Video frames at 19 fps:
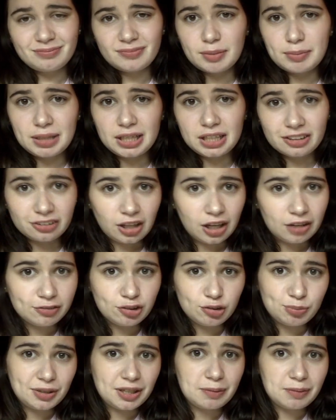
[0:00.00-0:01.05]
Meeting a lot of
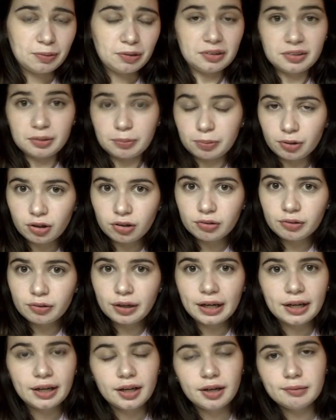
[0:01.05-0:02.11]
new people in the
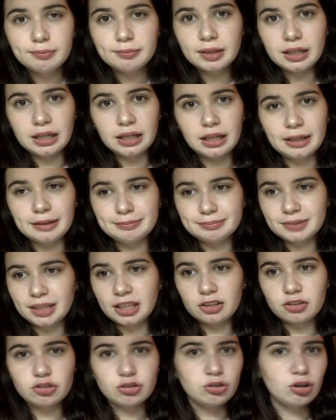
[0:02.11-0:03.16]
program,
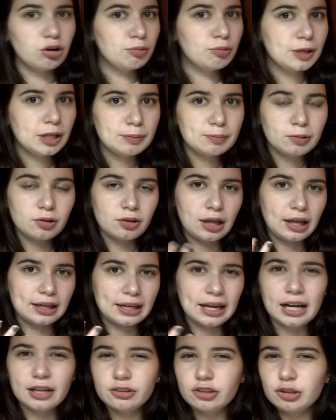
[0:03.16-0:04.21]
getting to know people that I
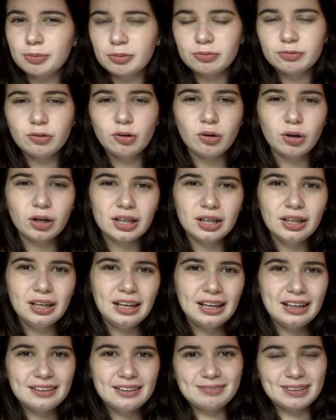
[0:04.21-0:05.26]
kind of knew before,
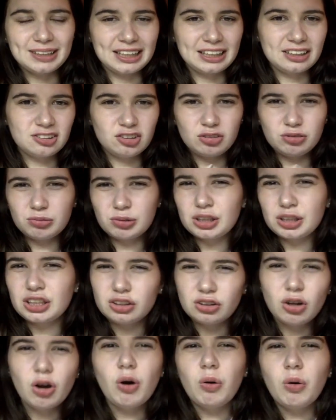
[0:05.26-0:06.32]
but, like, didn't really
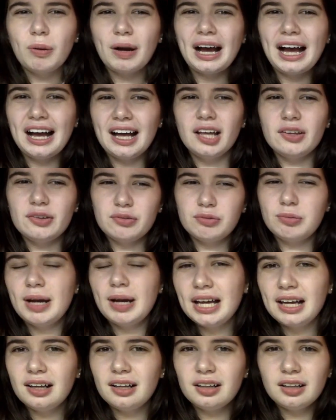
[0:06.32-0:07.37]
know as
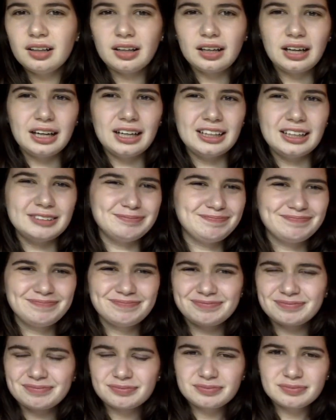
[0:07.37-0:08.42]
well.
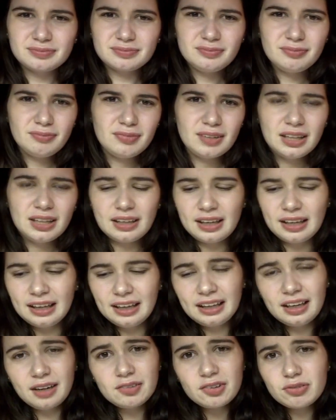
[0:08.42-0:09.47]

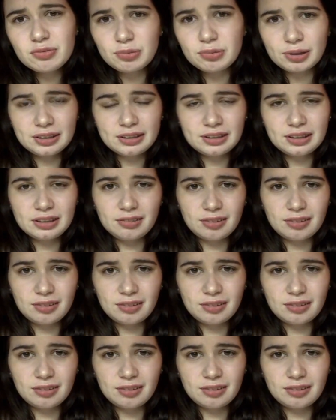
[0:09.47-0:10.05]
And I'm just really